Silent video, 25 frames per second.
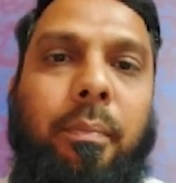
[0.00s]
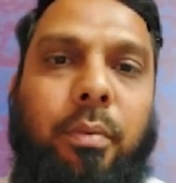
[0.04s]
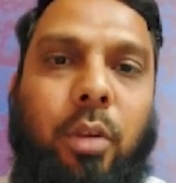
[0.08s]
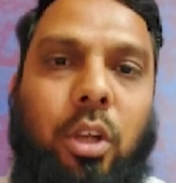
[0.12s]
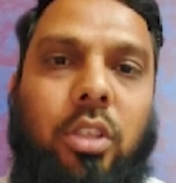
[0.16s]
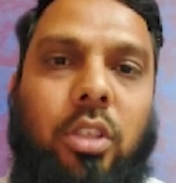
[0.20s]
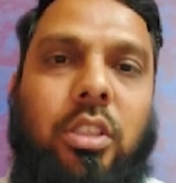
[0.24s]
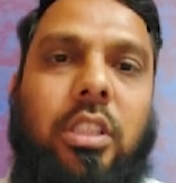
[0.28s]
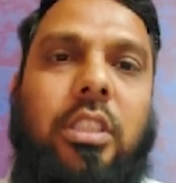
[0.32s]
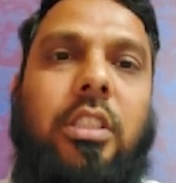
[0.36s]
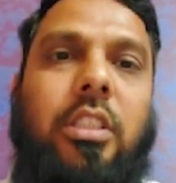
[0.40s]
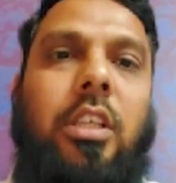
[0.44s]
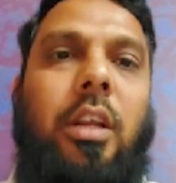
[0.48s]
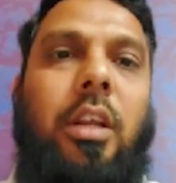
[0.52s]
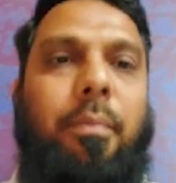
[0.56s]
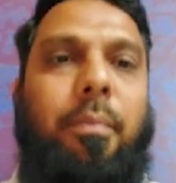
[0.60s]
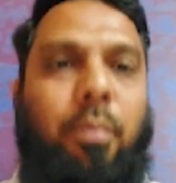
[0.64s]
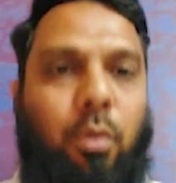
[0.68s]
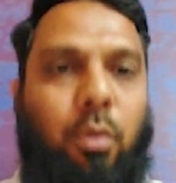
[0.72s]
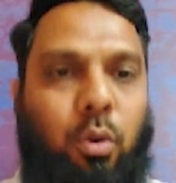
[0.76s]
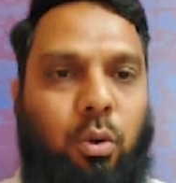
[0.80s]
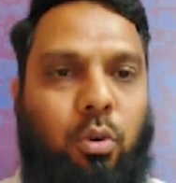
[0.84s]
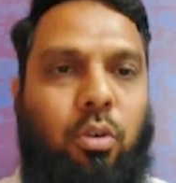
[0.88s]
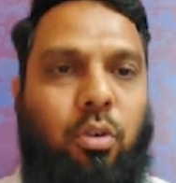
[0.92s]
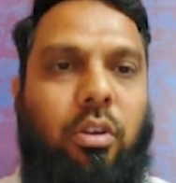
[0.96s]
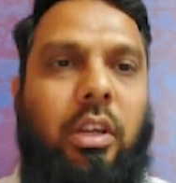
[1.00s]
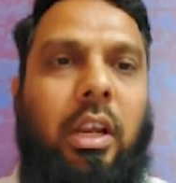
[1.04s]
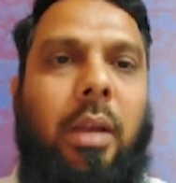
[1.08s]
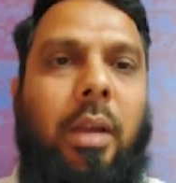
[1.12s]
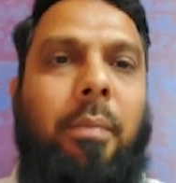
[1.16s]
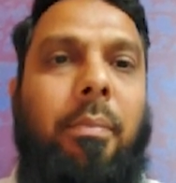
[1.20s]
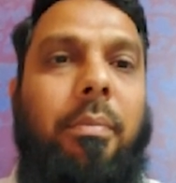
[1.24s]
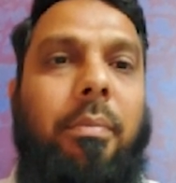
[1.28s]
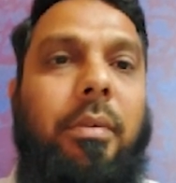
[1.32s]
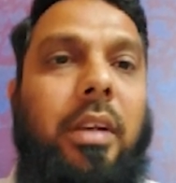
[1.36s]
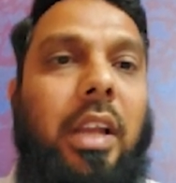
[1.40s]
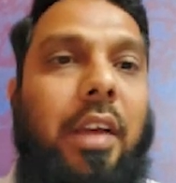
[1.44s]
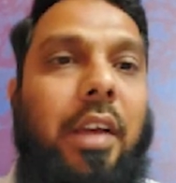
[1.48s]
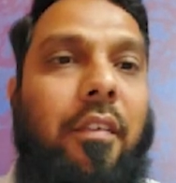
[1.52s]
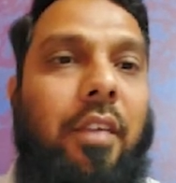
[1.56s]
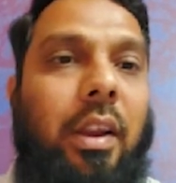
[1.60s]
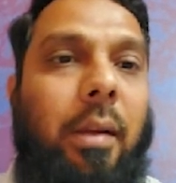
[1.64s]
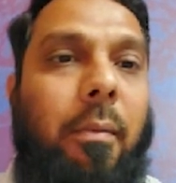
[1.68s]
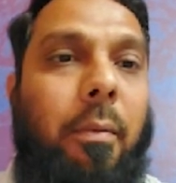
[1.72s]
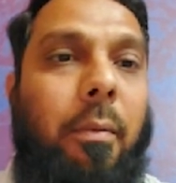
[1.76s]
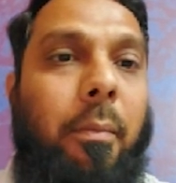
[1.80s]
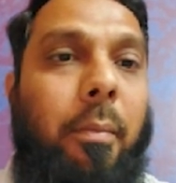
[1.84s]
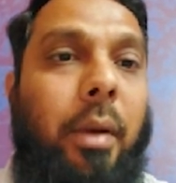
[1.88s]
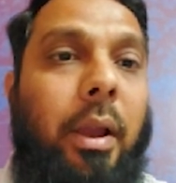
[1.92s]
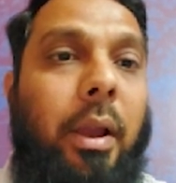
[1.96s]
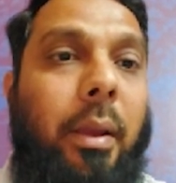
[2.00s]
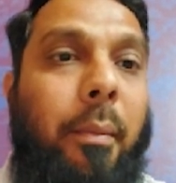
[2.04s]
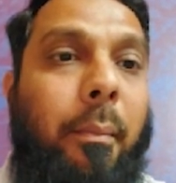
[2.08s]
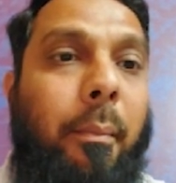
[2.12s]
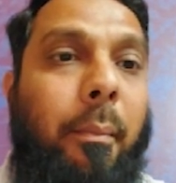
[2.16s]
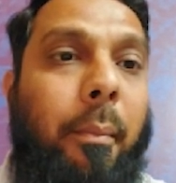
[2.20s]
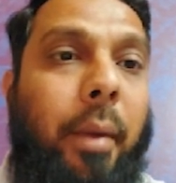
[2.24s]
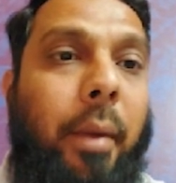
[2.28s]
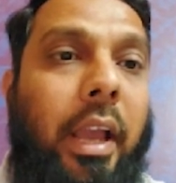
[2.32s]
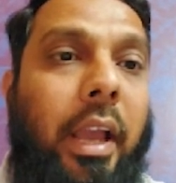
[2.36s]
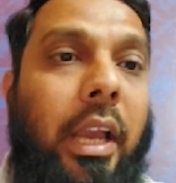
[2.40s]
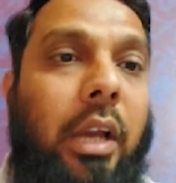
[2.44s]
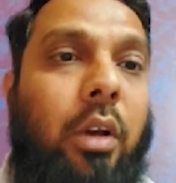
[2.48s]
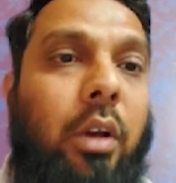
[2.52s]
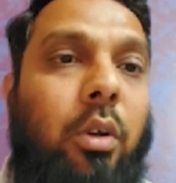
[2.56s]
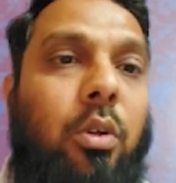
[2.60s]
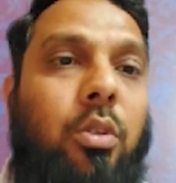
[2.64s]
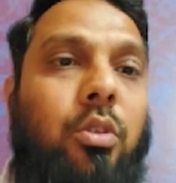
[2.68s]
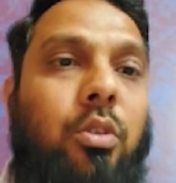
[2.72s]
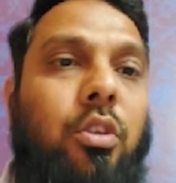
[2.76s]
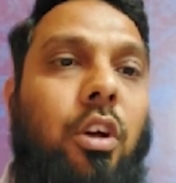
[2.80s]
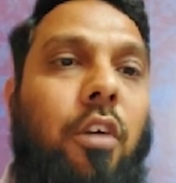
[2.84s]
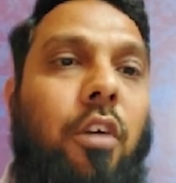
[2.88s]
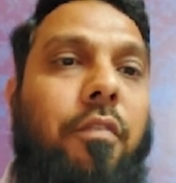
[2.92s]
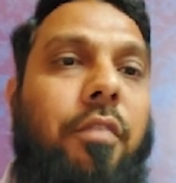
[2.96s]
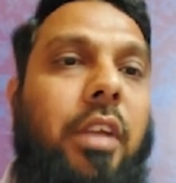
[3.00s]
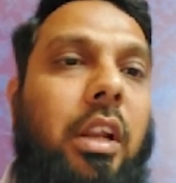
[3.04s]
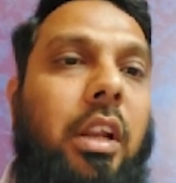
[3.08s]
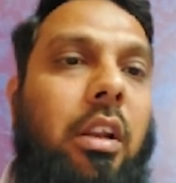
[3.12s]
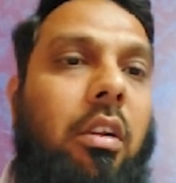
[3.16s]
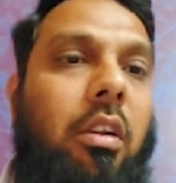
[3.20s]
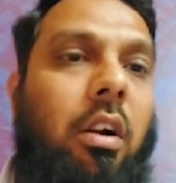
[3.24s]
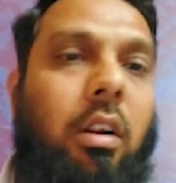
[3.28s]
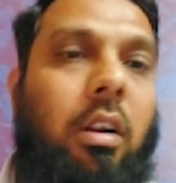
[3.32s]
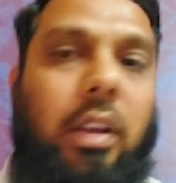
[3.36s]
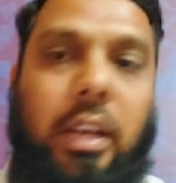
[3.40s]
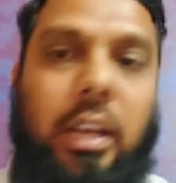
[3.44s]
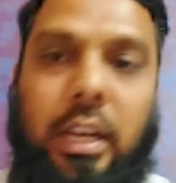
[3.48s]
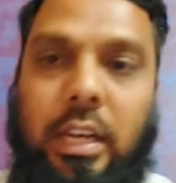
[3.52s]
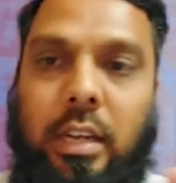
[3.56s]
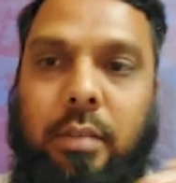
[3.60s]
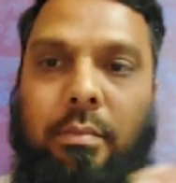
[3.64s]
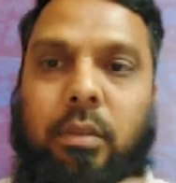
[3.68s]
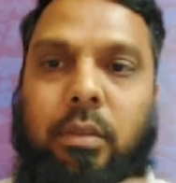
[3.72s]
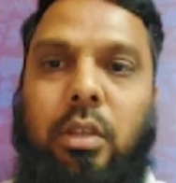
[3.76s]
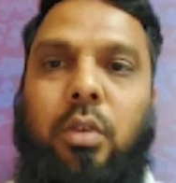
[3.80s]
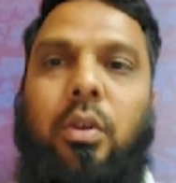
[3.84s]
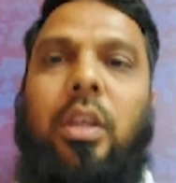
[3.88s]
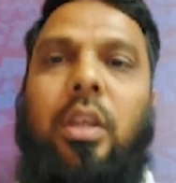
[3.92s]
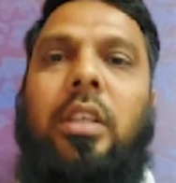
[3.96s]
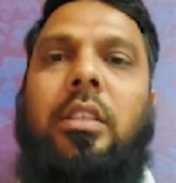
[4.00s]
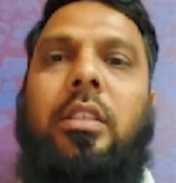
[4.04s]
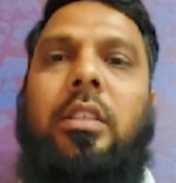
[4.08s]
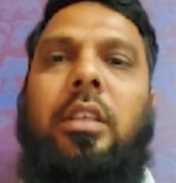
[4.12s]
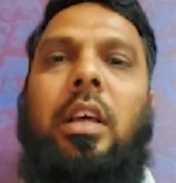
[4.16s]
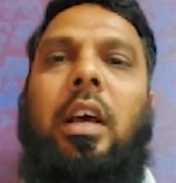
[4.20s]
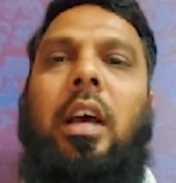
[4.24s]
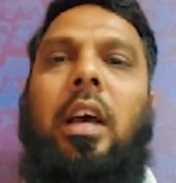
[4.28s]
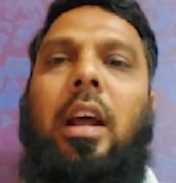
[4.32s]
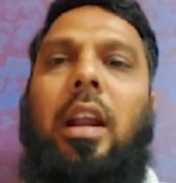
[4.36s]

processor prototype developed by Microsoft and not AWS,